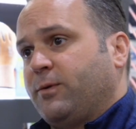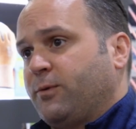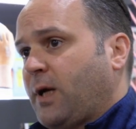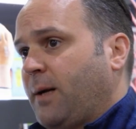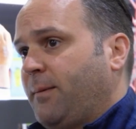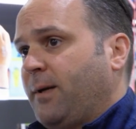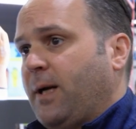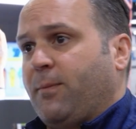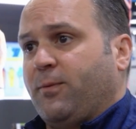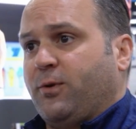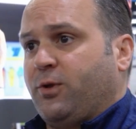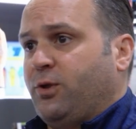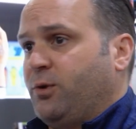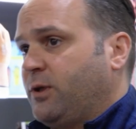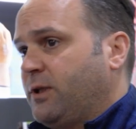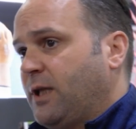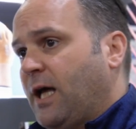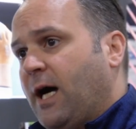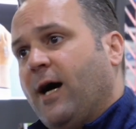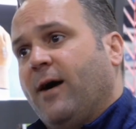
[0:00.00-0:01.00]
coming up with new
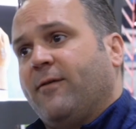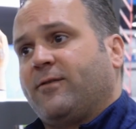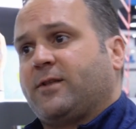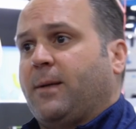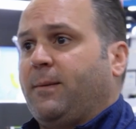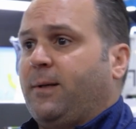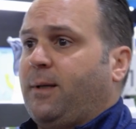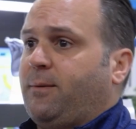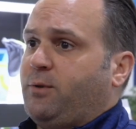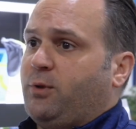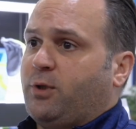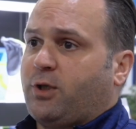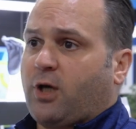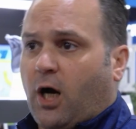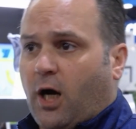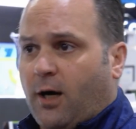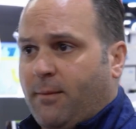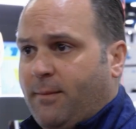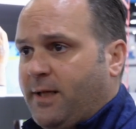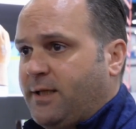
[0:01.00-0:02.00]
gloves, coming up with new
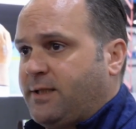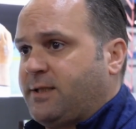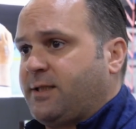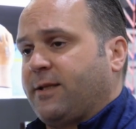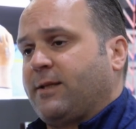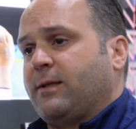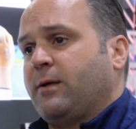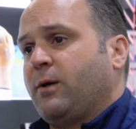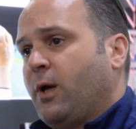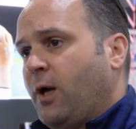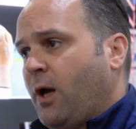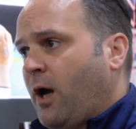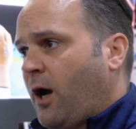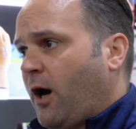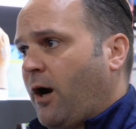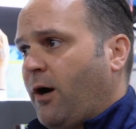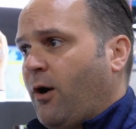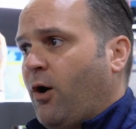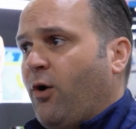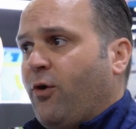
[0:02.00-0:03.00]
garments.
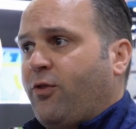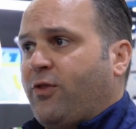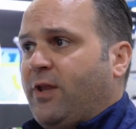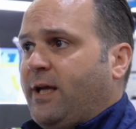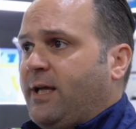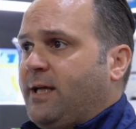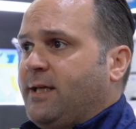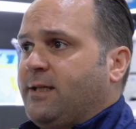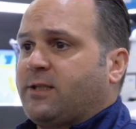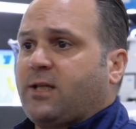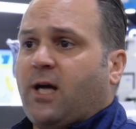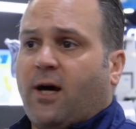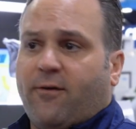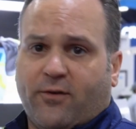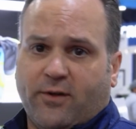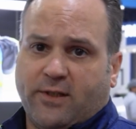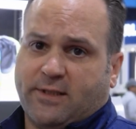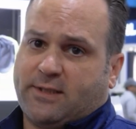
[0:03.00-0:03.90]
Our whole thing is comfort is